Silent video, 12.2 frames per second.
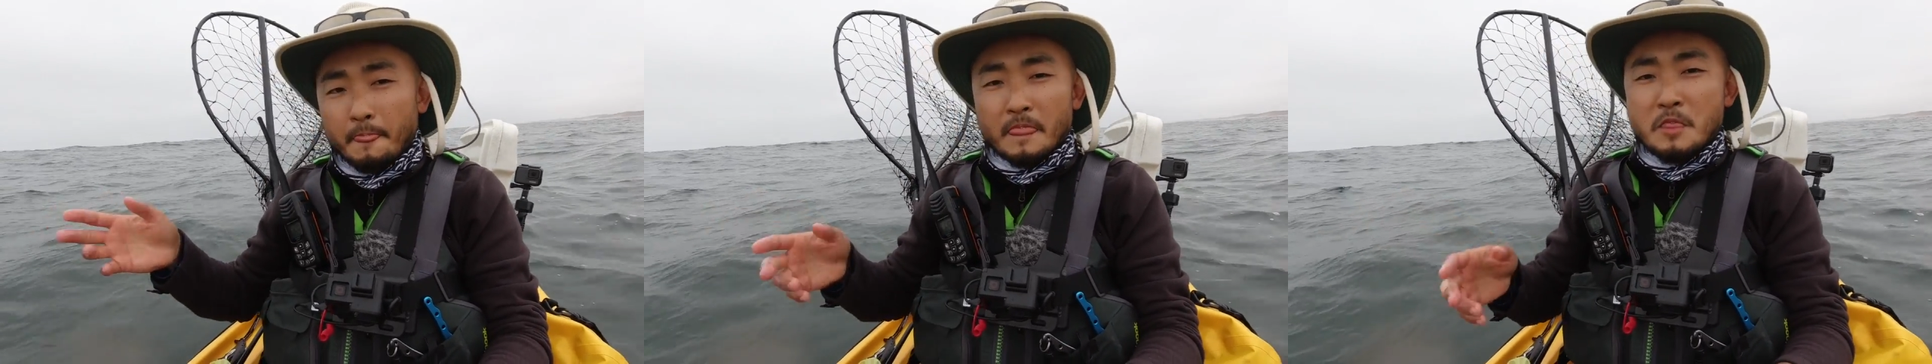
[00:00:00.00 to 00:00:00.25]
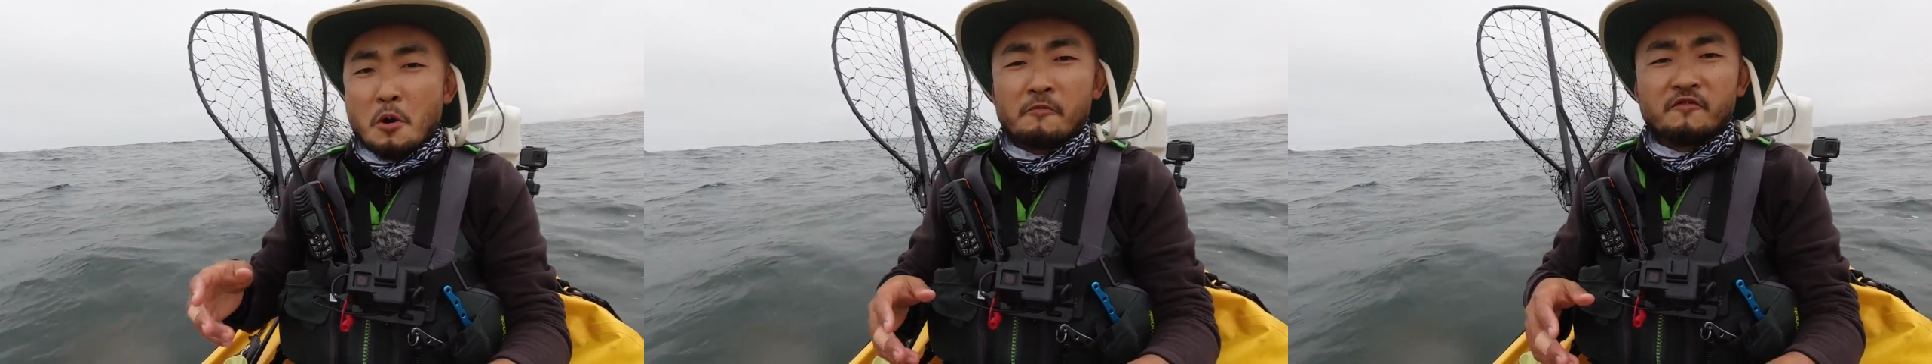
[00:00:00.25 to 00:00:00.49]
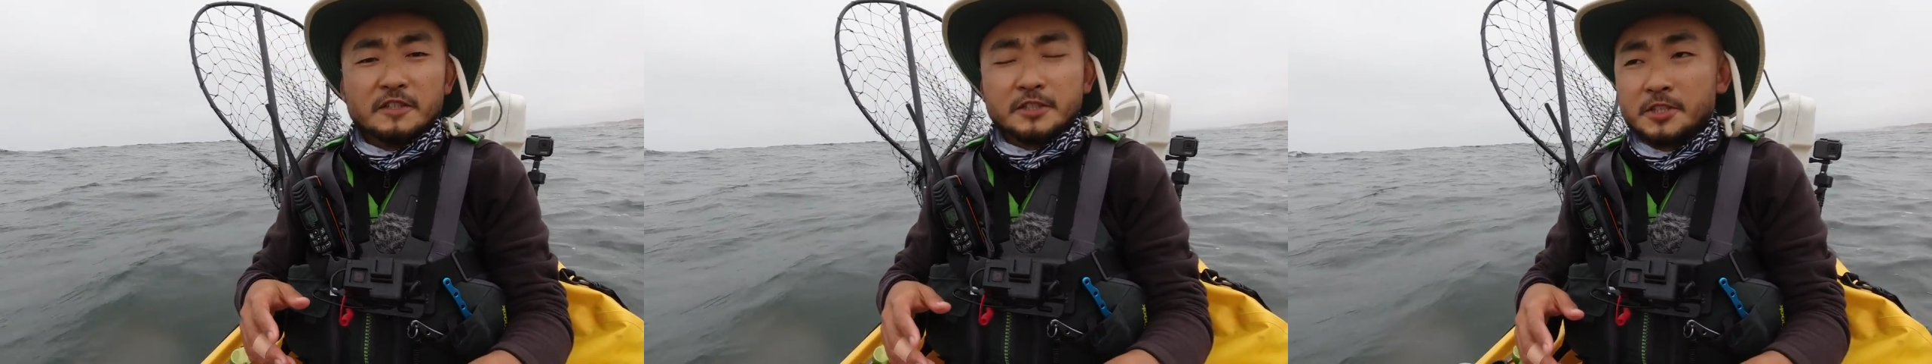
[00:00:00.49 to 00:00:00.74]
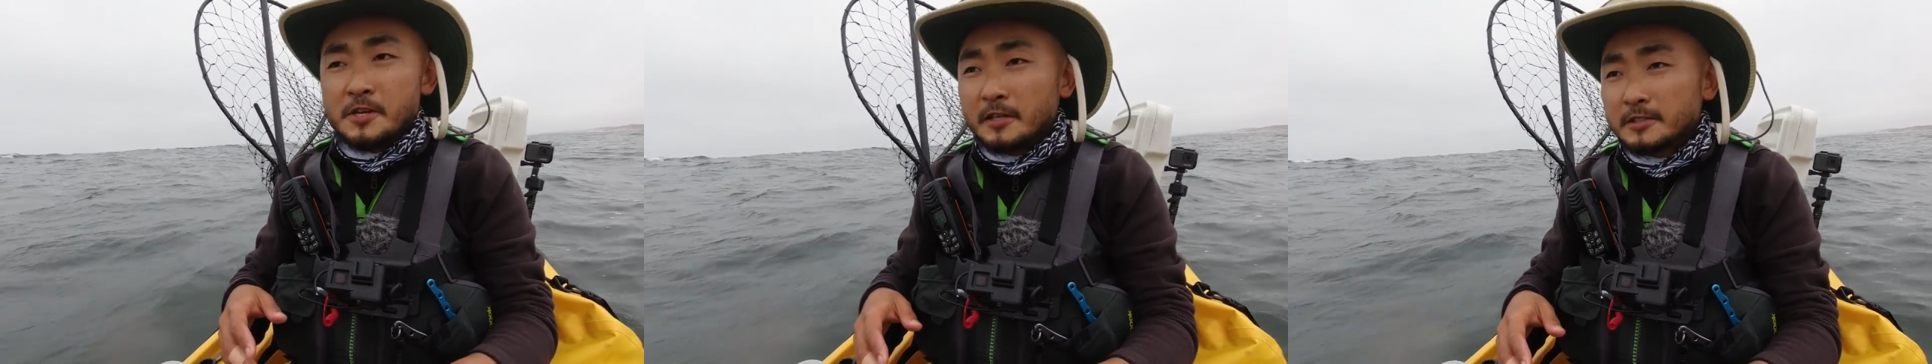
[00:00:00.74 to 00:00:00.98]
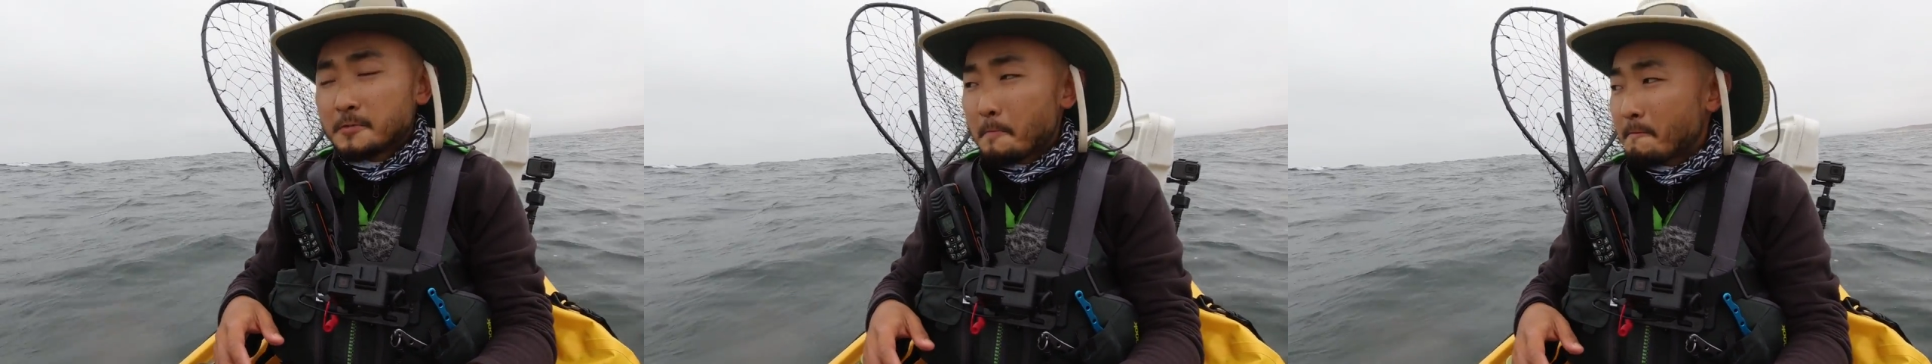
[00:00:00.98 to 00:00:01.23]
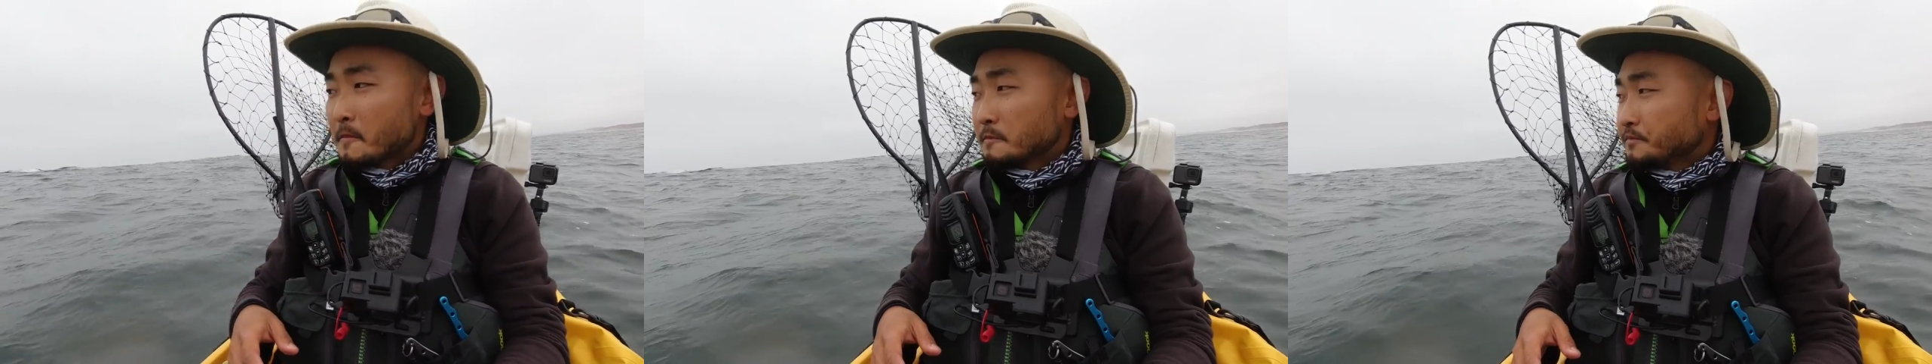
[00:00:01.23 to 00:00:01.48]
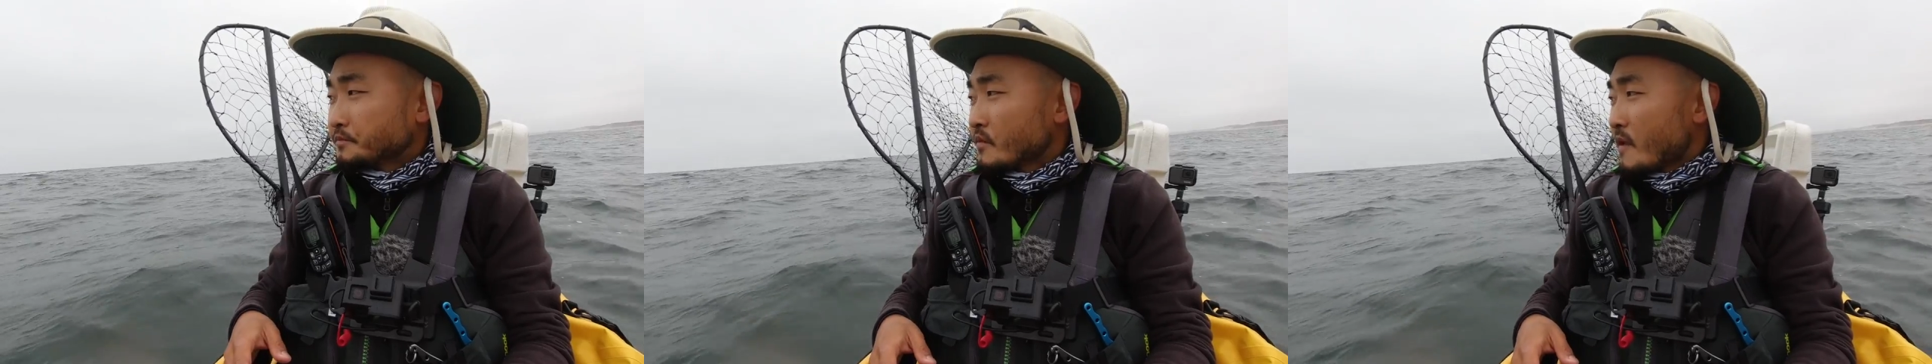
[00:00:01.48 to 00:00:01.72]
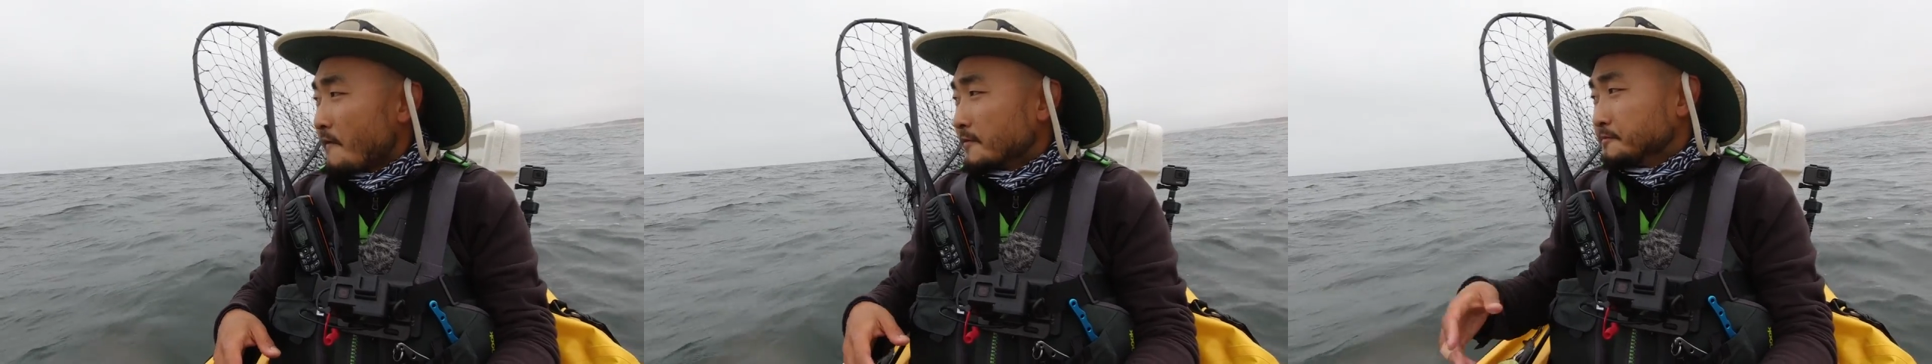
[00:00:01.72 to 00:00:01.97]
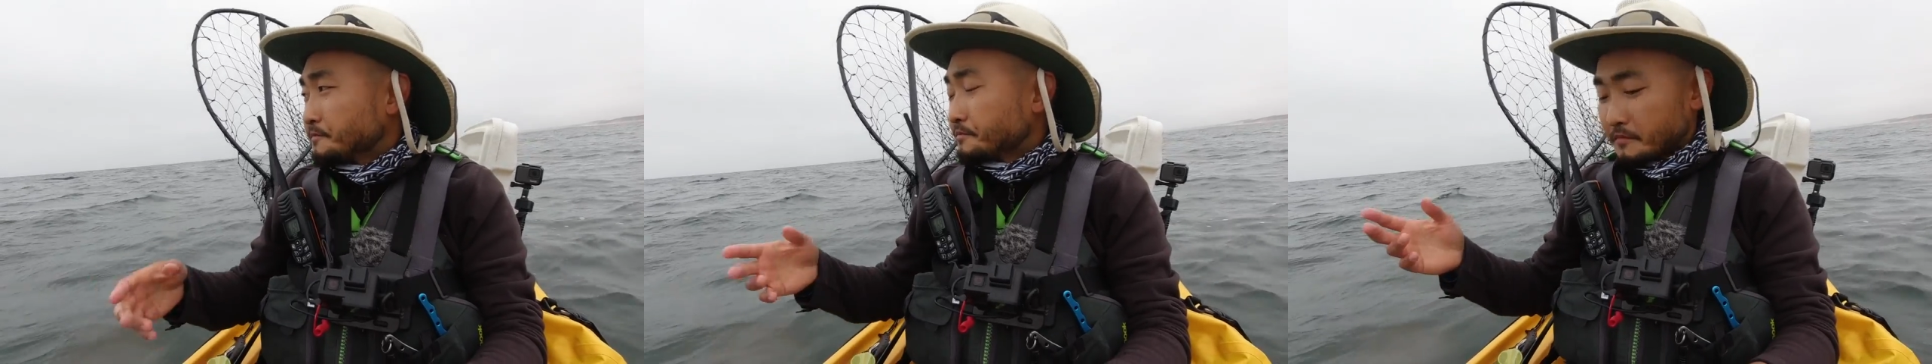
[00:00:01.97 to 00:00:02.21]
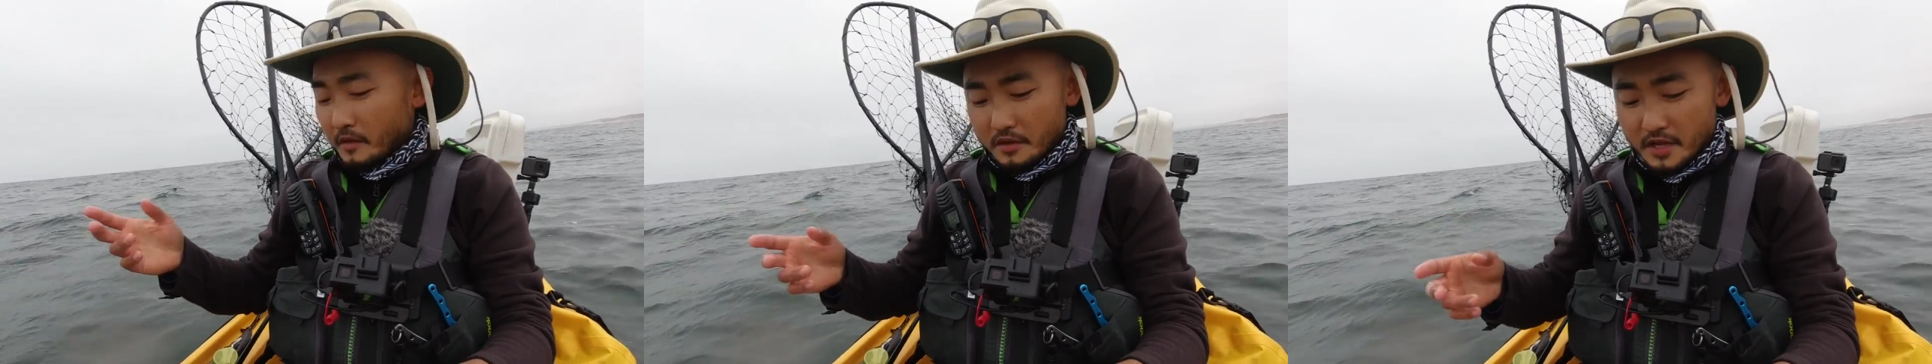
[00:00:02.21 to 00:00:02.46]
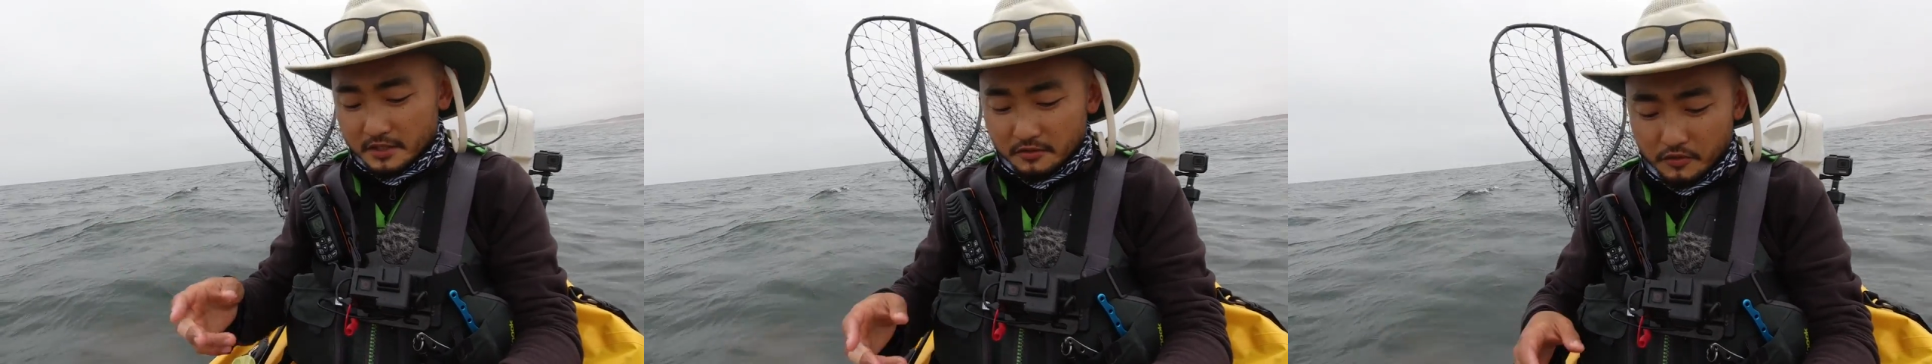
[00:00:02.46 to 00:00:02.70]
No fishiness. Doesn't